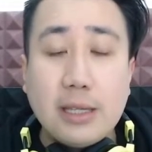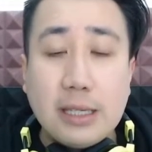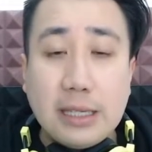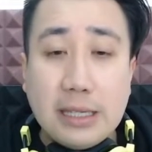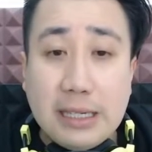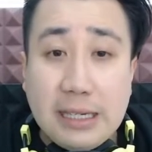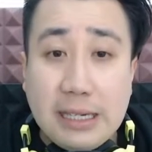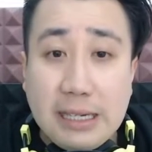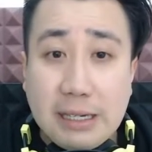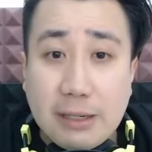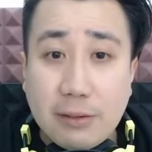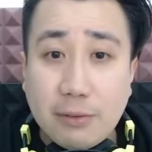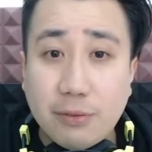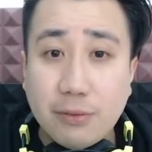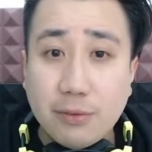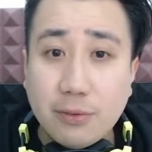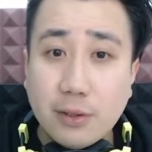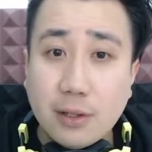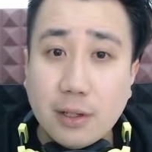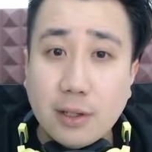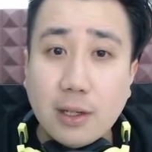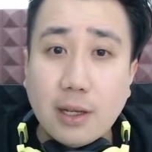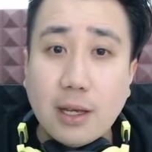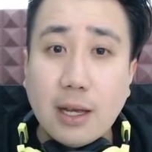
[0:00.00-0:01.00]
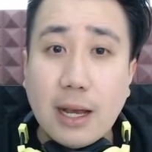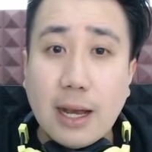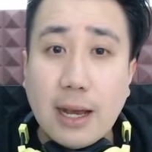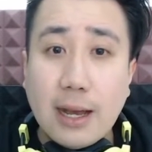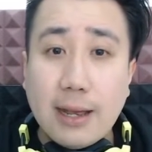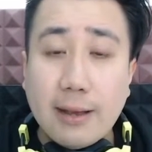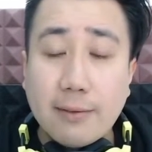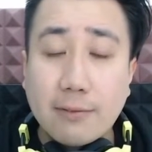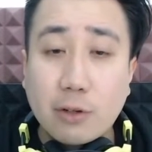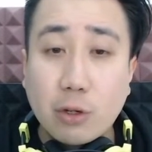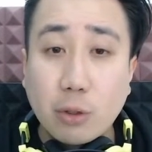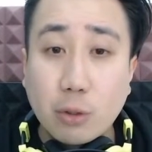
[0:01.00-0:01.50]
If I
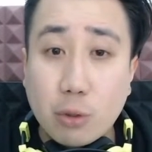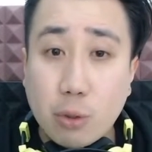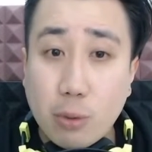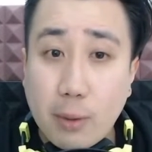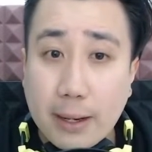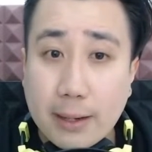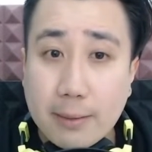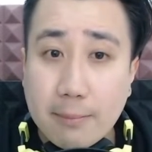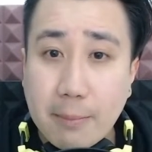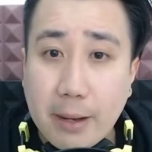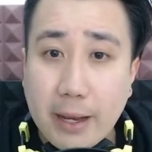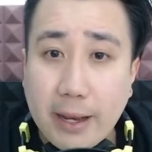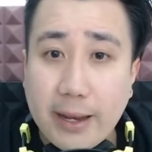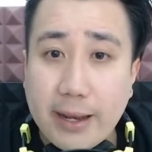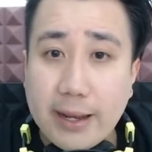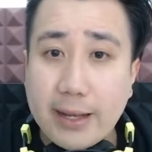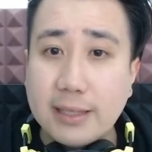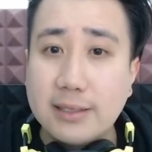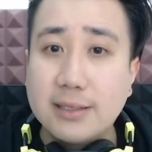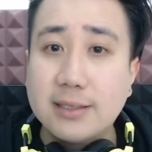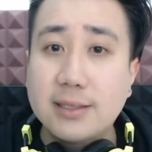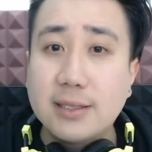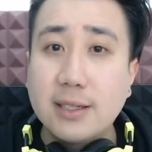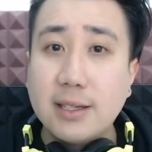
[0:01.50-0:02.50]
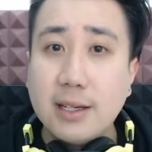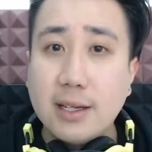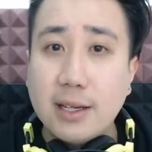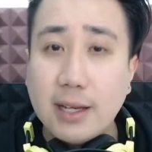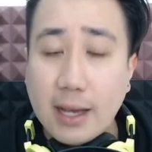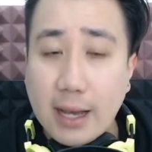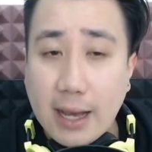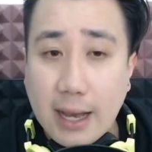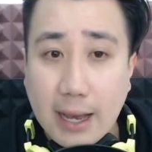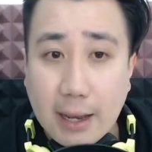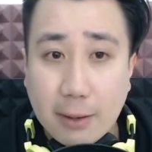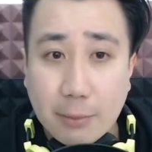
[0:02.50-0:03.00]
have Gokua in my hands,
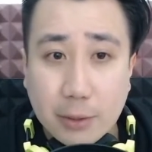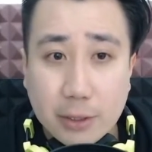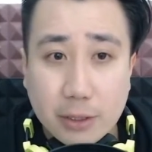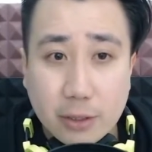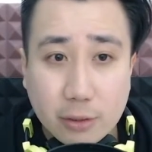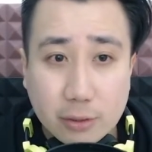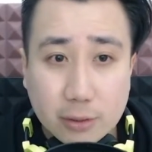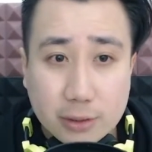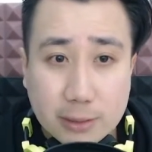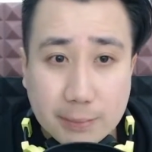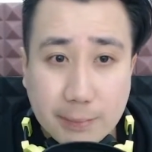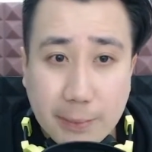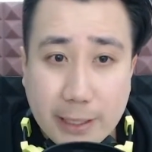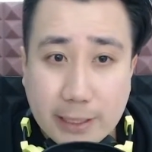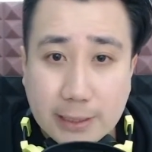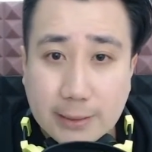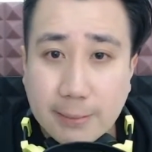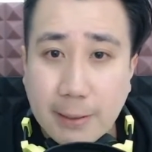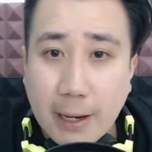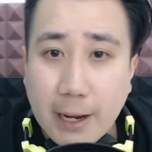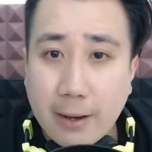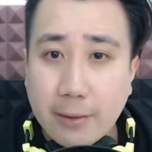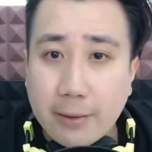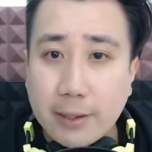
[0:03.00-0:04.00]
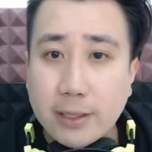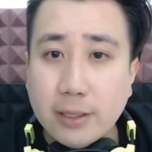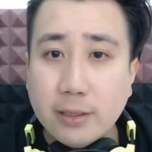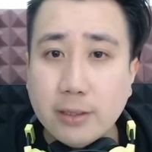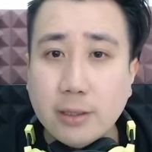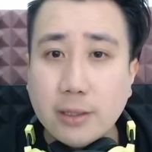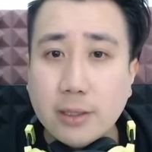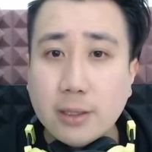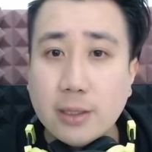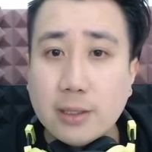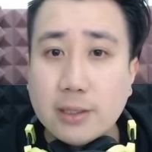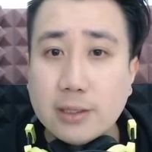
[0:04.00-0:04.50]
I will use Space Pirate,
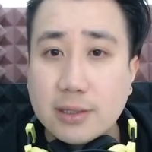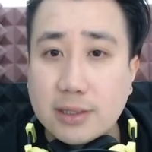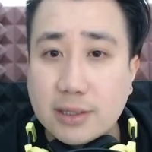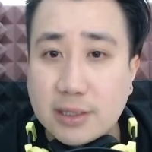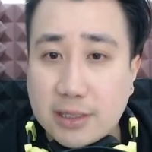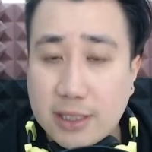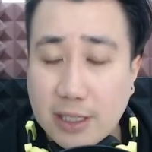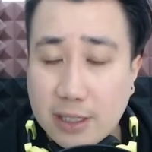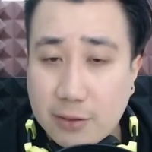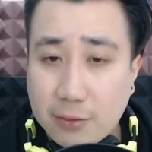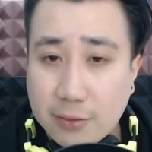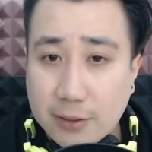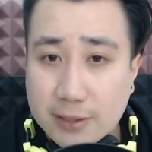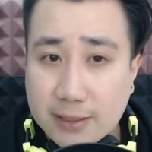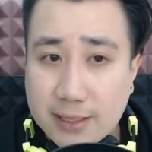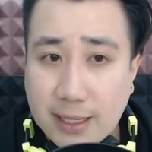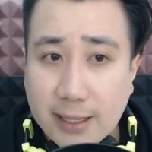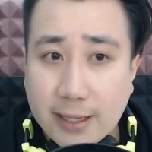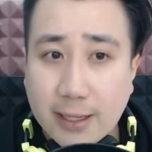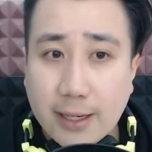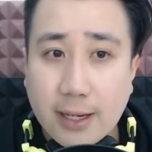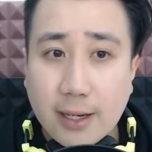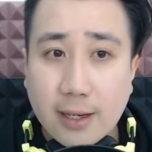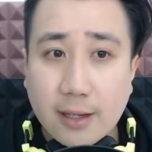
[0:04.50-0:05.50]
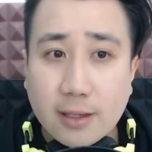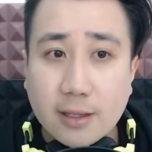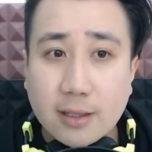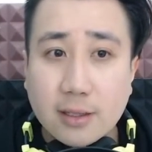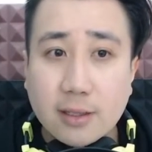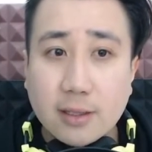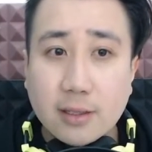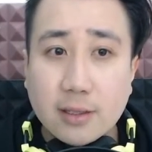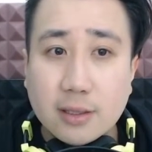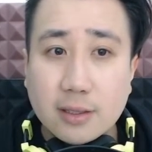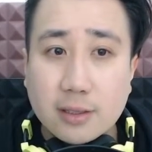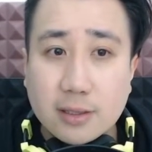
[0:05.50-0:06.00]
search for Zangia,
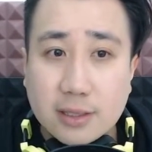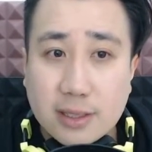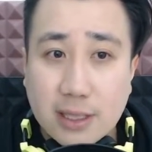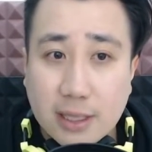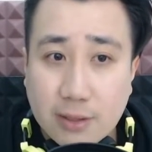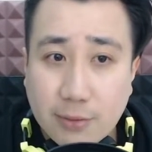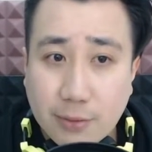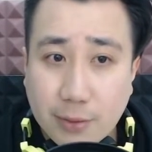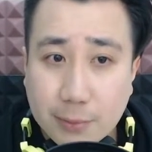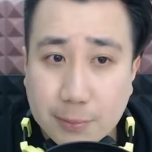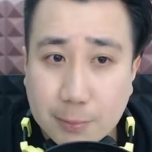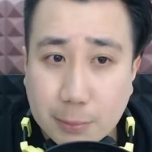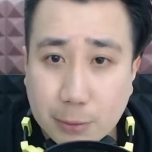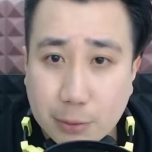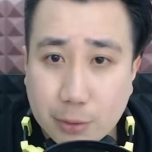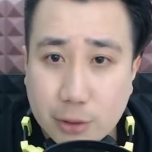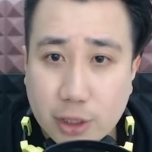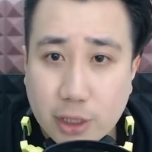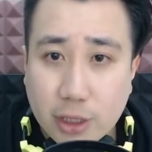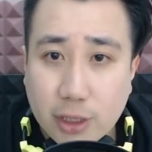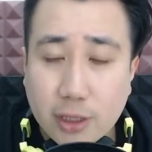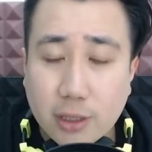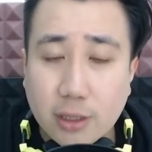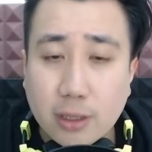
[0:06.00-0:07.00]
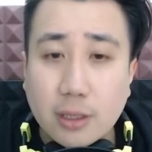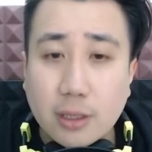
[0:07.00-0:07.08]
search for Bujin,